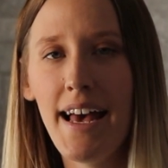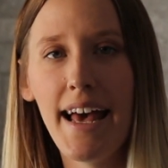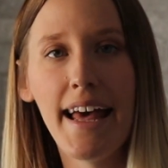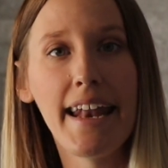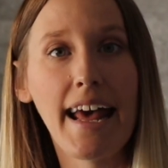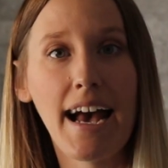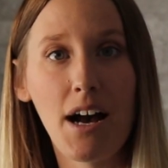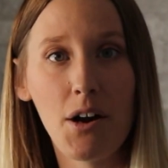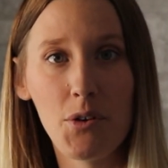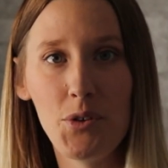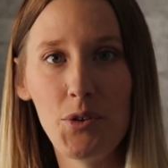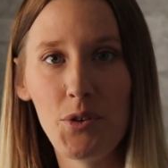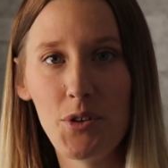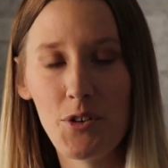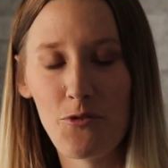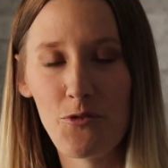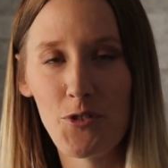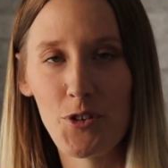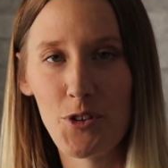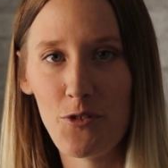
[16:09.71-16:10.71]
and how you
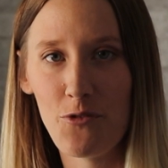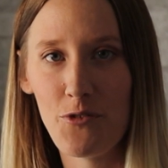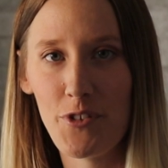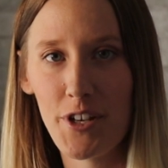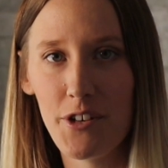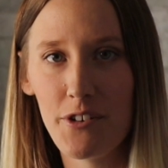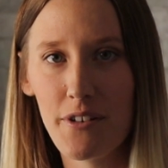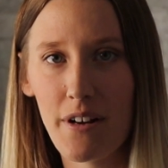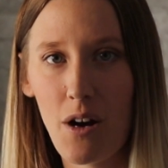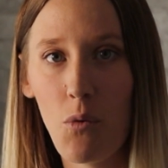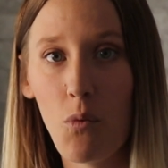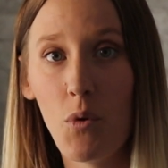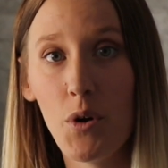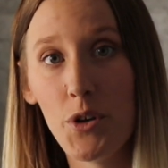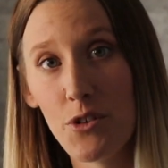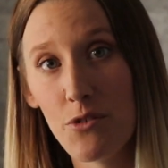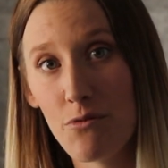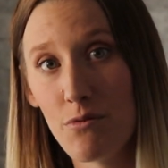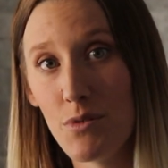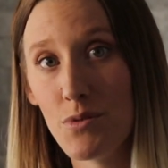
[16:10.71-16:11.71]
can further figure out
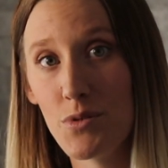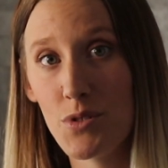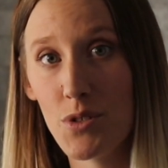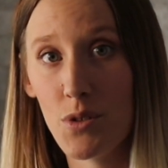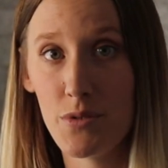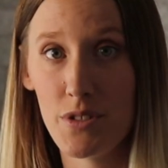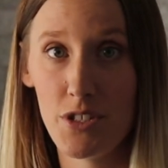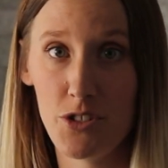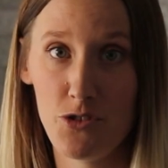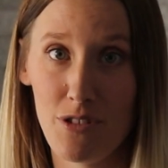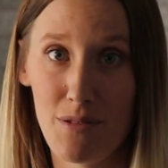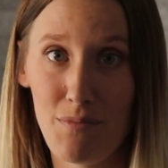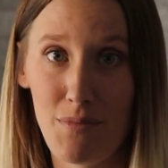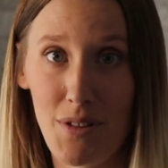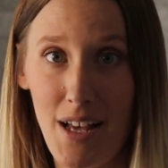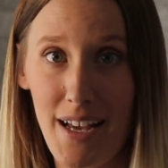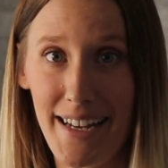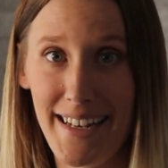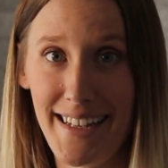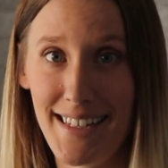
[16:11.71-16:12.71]
what your root zone to drip
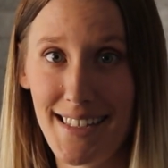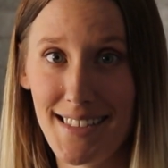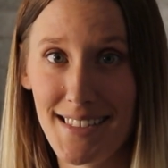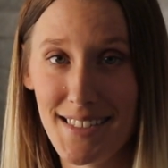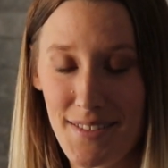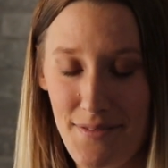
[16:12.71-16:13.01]
line is.